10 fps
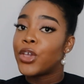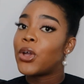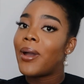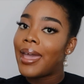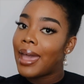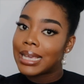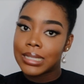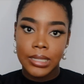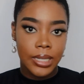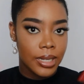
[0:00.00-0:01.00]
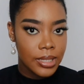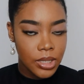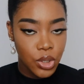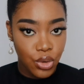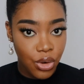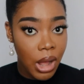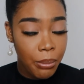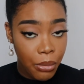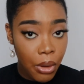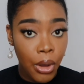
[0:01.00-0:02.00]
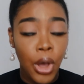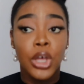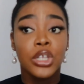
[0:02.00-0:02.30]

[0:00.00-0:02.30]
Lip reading: your hair has a tendency to grow out more.